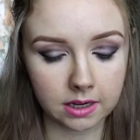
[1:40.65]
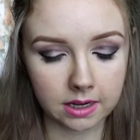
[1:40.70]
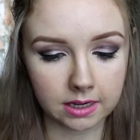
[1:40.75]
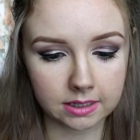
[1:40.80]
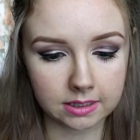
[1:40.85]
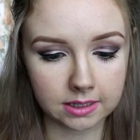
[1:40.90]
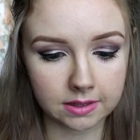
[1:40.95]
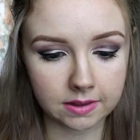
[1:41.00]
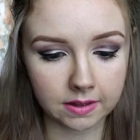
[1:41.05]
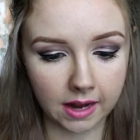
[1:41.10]

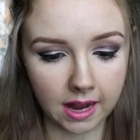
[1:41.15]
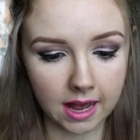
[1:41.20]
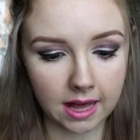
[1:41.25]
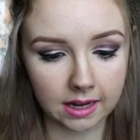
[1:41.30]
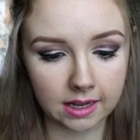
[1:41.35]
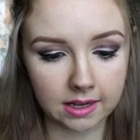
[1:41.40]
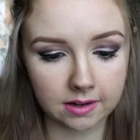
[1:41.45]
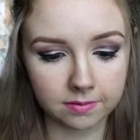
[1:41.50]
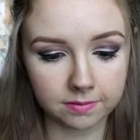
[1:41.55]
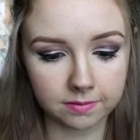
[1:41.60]
It's in the
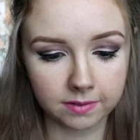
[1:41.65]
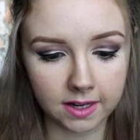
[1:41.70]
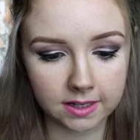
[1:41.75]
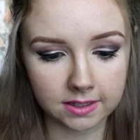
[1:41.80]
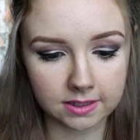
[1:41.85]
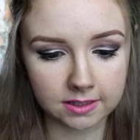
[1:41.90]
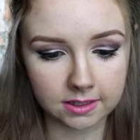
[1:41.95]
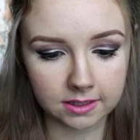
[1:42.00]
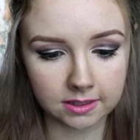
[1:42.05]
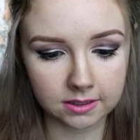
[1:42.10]
colour
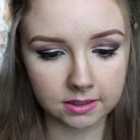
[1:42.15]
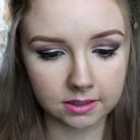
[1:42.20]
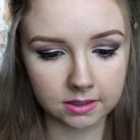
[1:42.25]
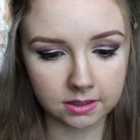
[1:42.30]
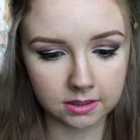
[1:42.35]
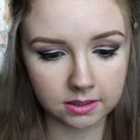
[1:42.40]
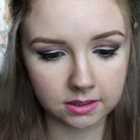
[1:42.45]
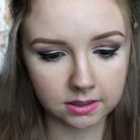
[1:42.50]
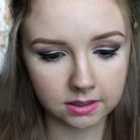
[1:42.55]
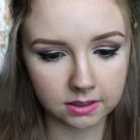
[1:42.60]
Influstered,
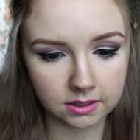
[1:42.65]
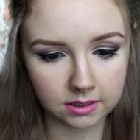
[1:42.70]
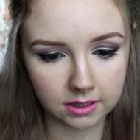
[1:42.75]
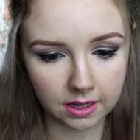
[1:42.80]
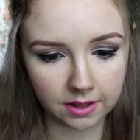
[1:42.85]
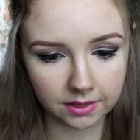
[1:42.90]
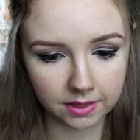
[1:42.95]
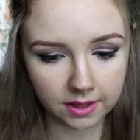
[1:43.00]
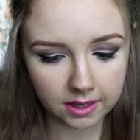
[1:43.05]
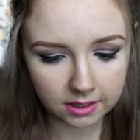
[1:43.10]

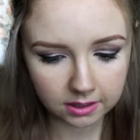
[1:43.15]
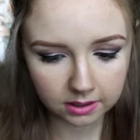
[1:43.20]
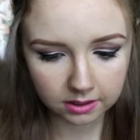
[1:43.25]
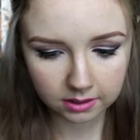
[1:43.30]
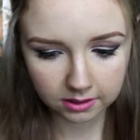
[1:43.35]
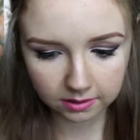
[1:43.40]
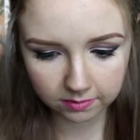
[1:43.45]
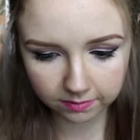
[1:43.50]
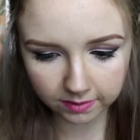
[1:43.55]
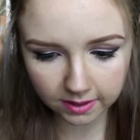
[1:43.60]
I
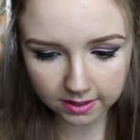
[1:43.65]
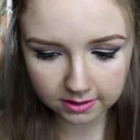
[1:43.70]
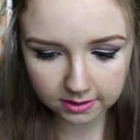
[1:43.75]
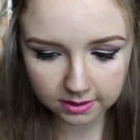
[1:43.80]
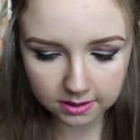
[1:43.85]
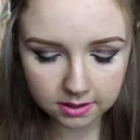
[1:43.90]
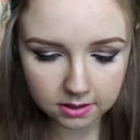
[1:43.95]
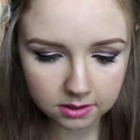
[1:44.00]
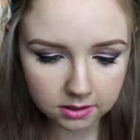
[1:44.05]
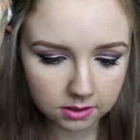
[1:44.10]
think.
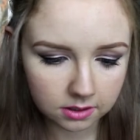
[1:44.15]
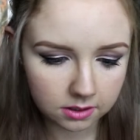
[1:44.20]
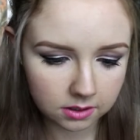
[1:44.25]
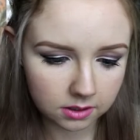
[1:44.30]
Influstered?